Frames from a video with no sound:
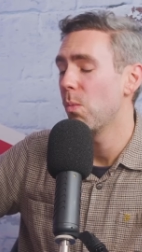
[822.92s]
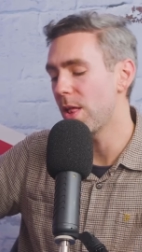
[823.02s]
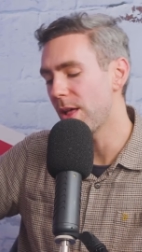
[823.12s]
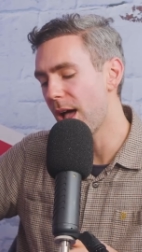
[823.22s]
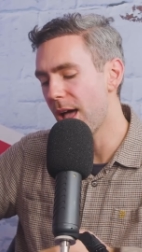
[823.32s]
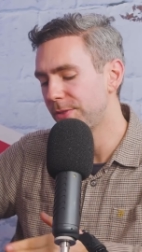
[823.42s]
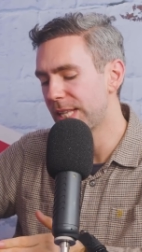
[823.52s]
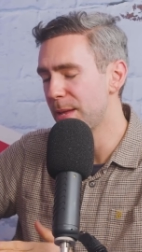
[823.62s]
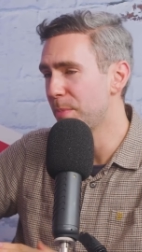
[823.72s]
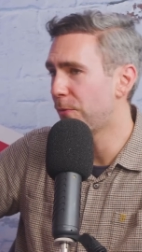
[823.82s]
Well, I, I've
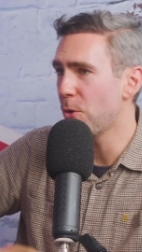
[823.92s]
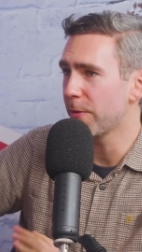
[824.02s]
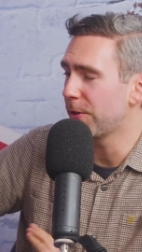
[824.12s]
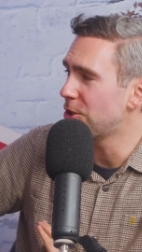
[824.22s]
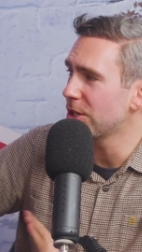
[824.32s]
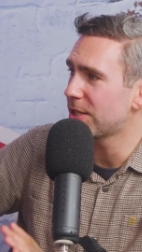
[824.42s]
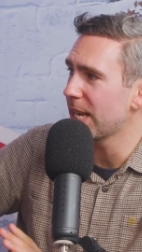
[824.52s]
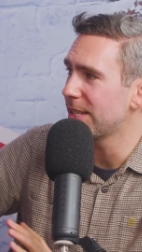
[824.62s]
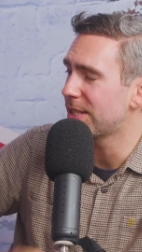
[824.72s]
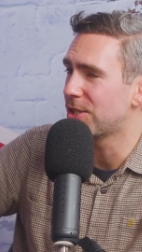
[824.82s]
said it before. If he just
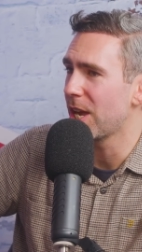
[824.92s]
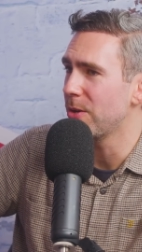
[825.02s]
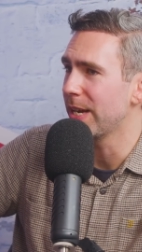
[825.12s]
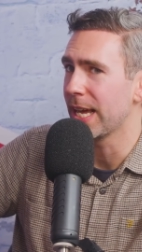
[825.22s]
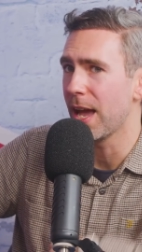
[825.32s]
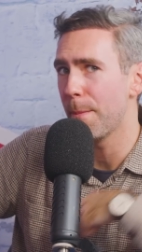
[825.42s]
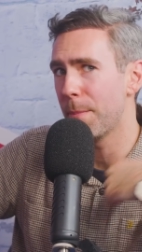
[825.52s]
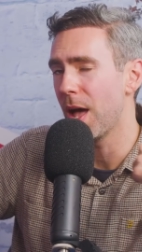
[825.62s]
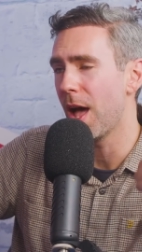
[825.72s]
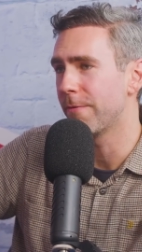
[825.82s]
says to Tony,
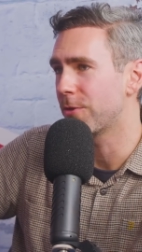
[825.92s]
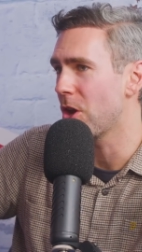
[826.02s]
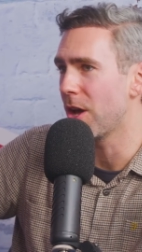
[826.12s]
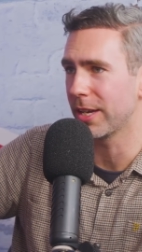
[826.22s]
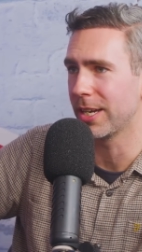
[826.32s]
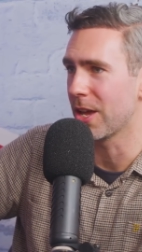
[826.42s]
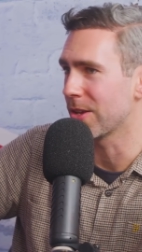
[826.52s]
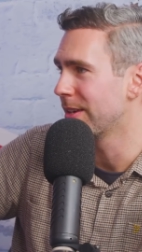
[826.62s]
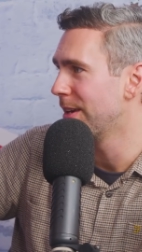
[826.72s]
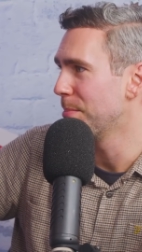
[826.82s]
but I've got, you know,
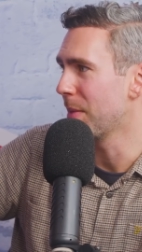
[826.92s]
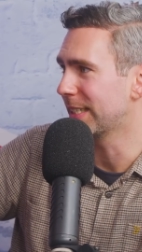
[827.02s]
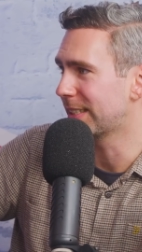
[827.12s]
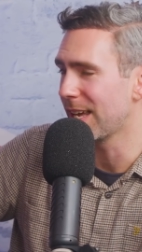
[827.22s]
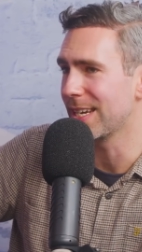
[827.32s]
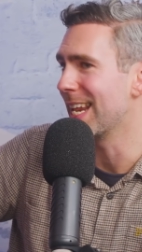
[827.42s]
my son in